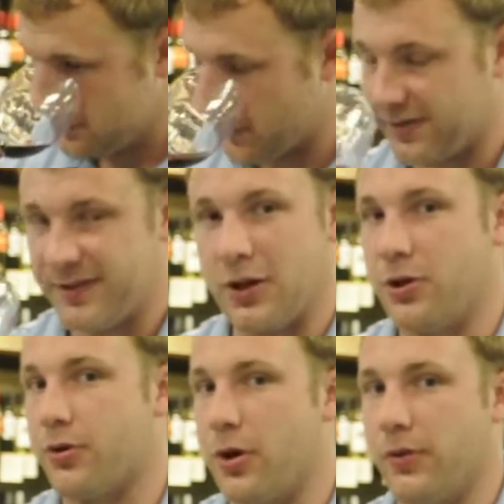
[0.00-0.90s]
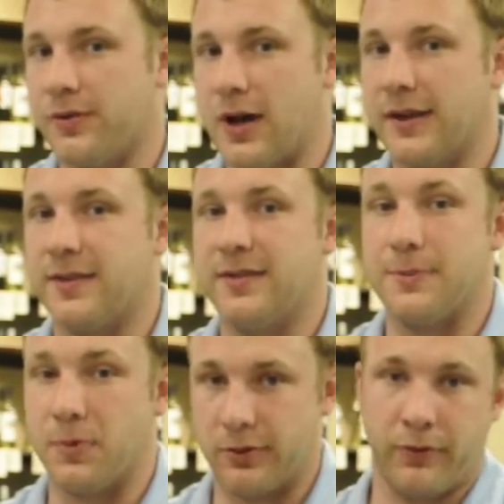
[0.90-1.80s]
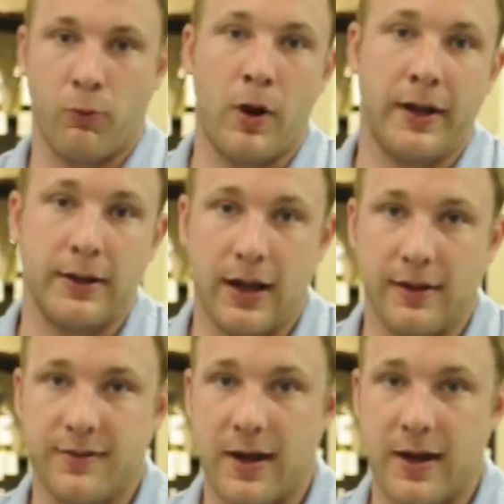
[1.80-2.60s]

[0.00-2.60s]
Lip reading: by sticking your nose nice and deep into the wine glass.